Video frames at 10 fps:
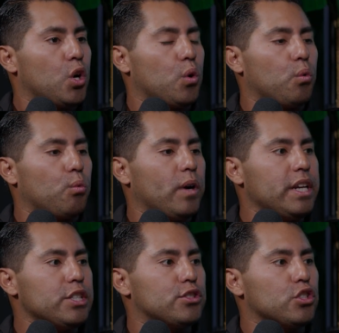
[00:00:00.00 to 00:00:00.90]
What
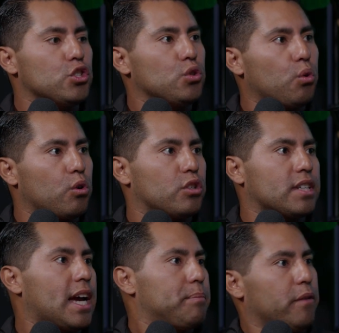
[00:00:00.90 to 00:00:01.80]
is your
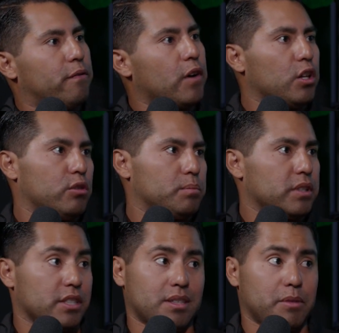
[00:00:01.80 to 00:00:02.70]
type of follow up?
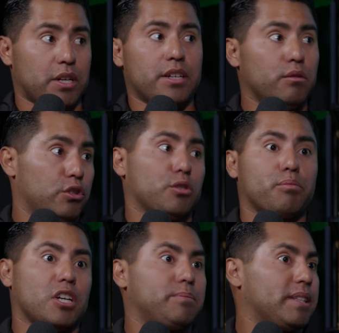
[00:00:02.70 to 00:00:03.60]
Because I know you're
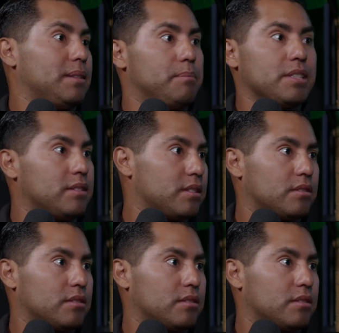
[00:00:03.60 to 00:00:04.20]
prospecting business.